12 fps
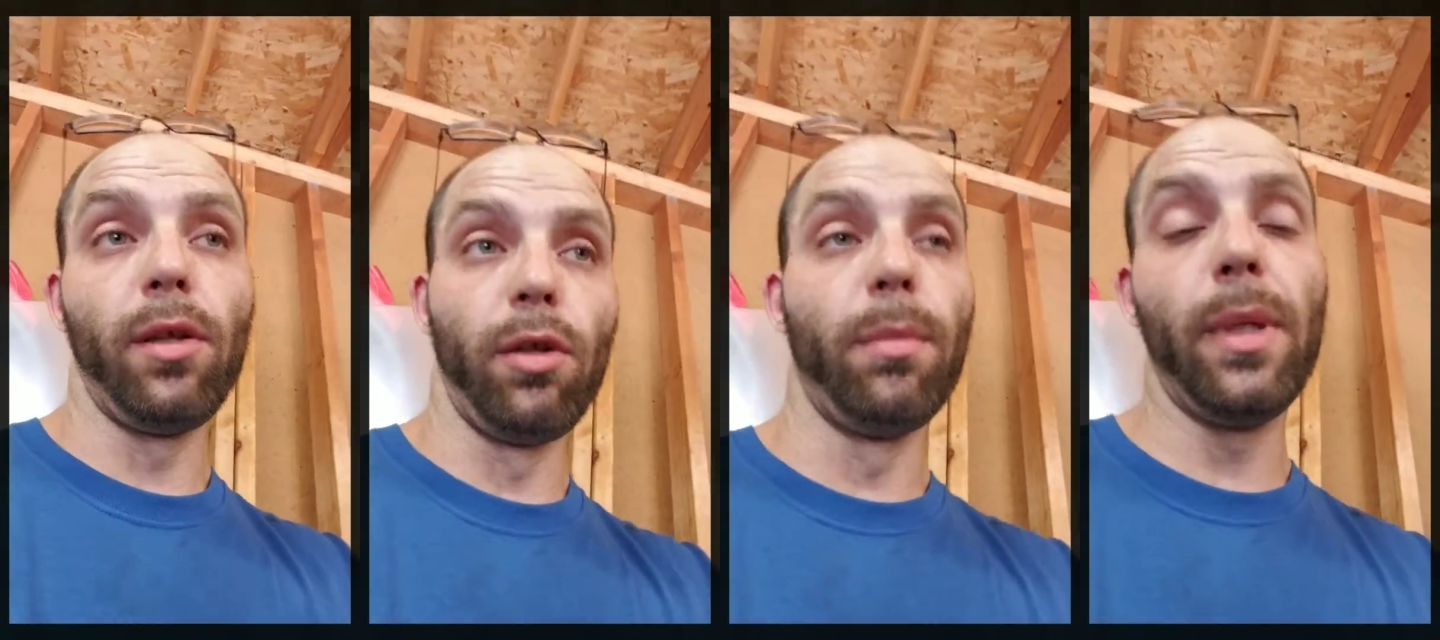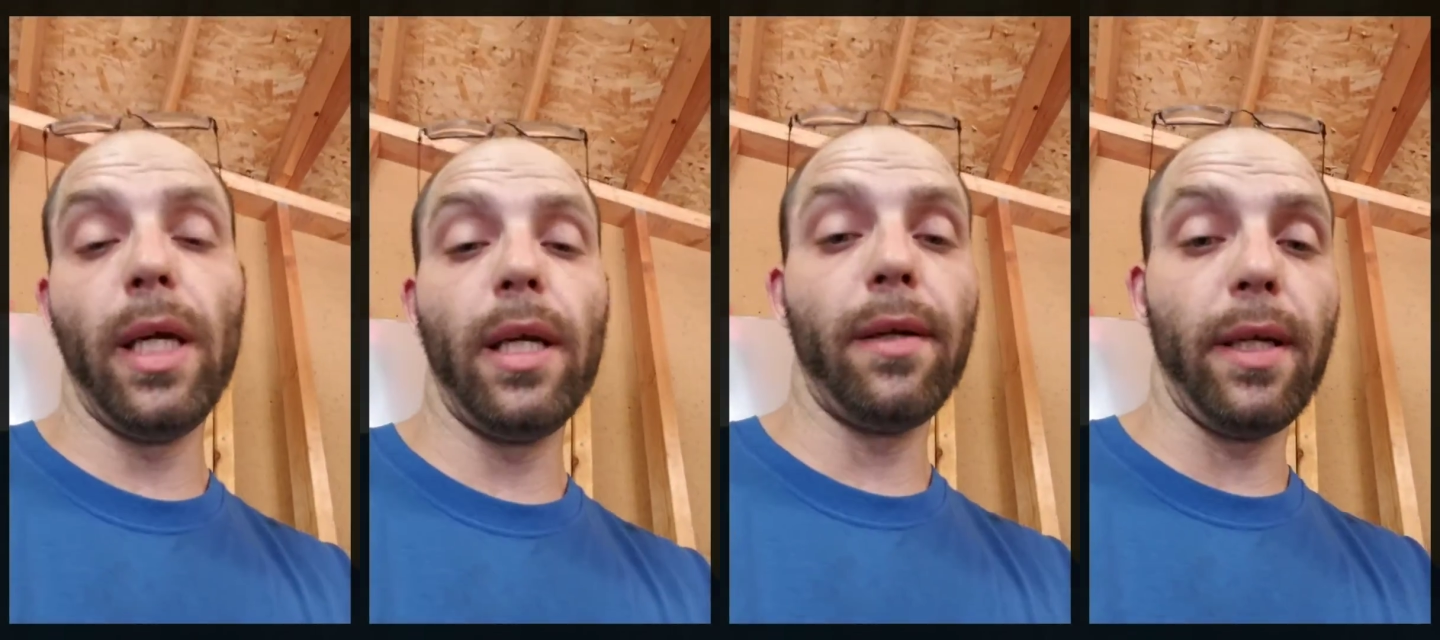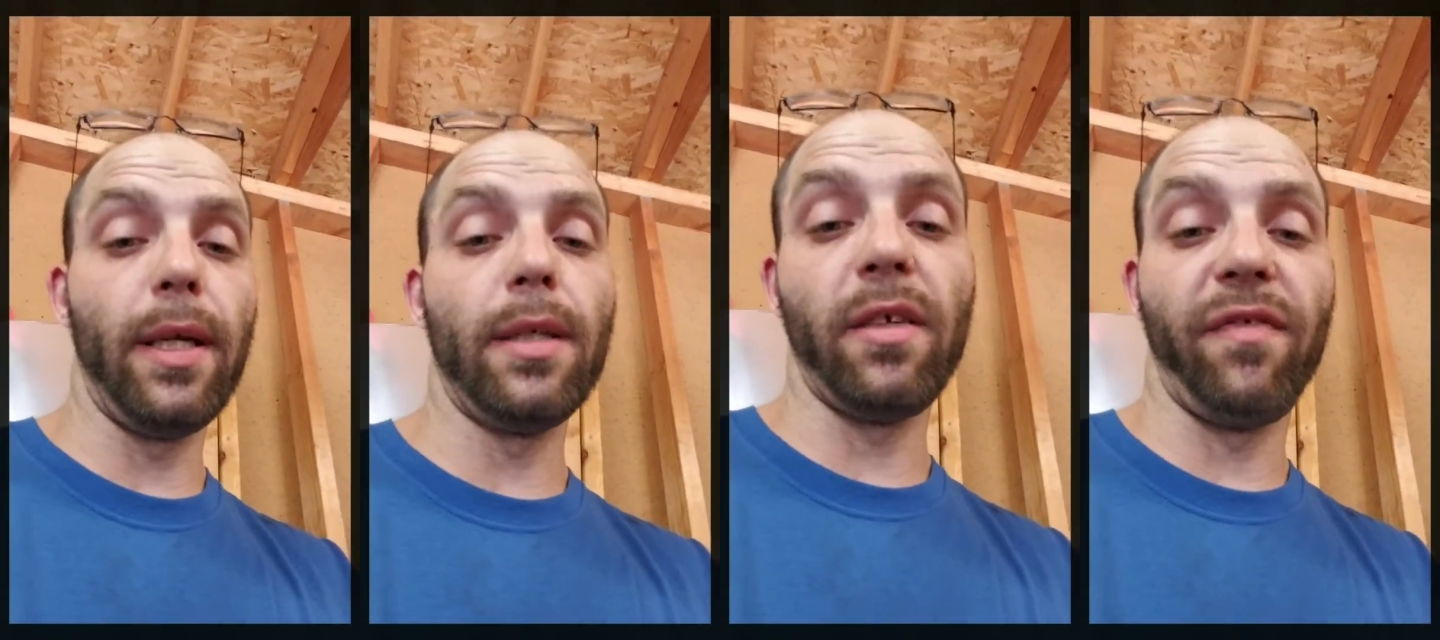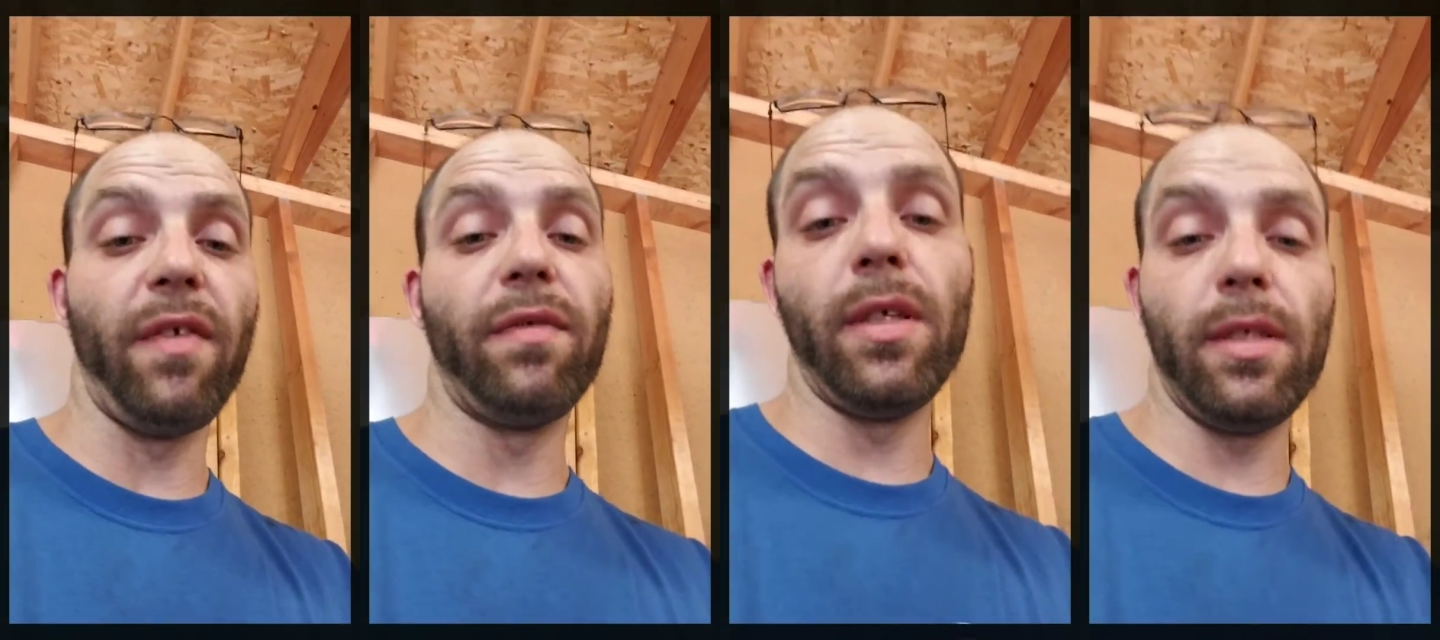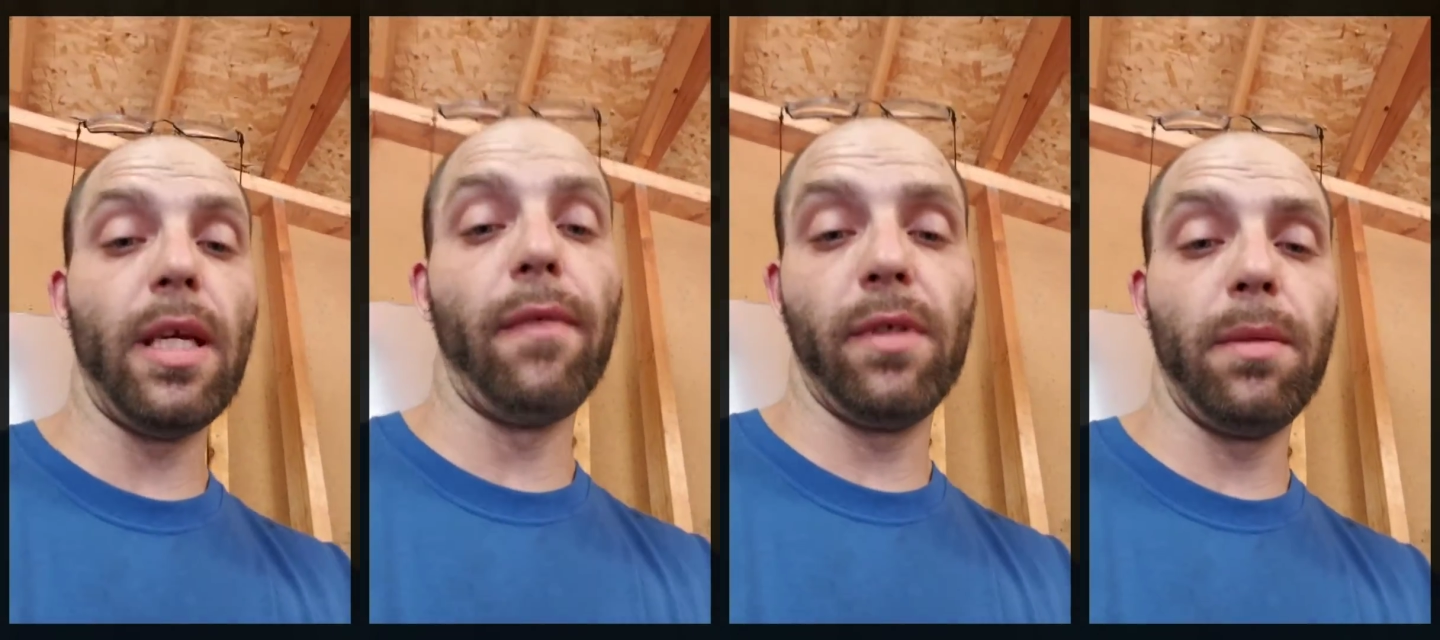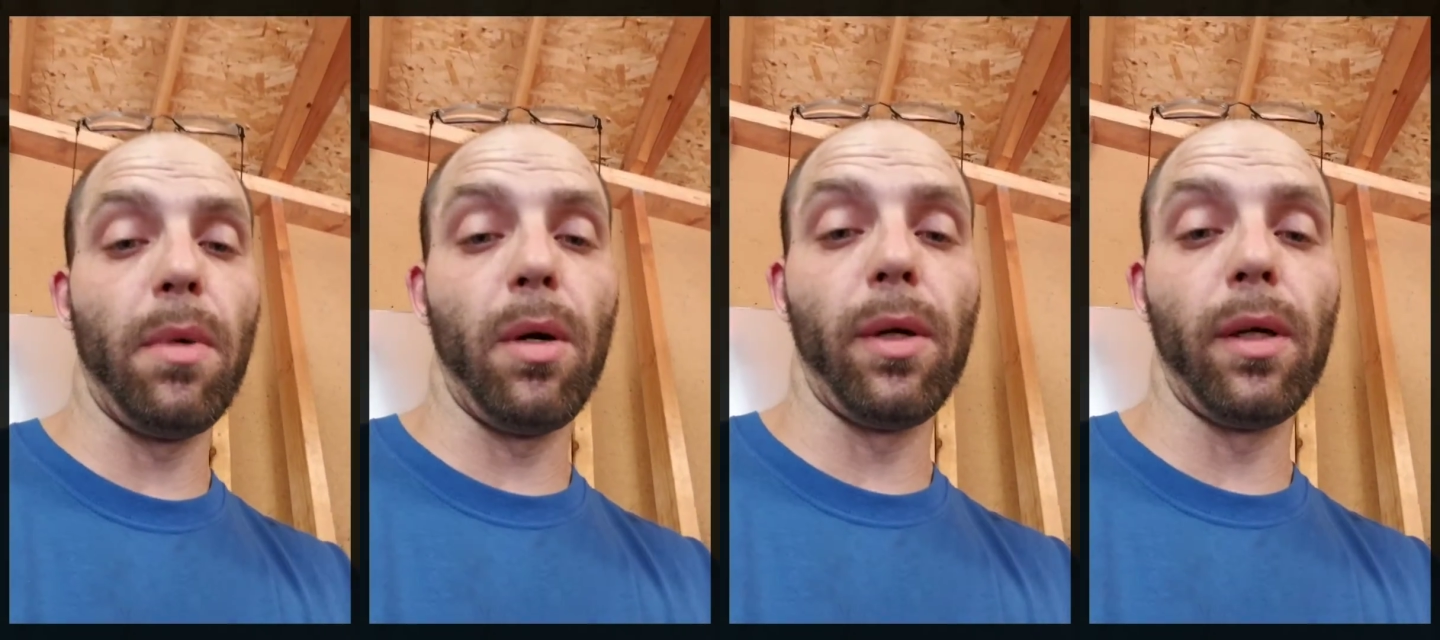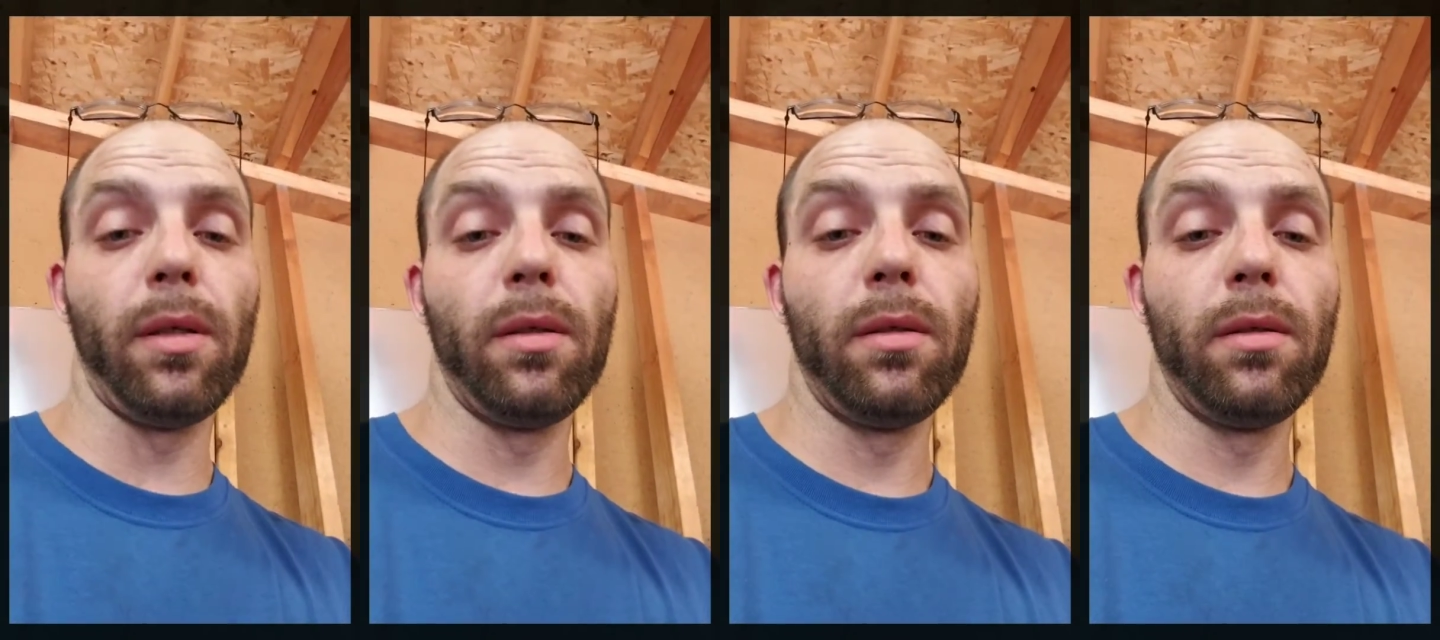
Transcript: aluminator is a 15 to 17 motor.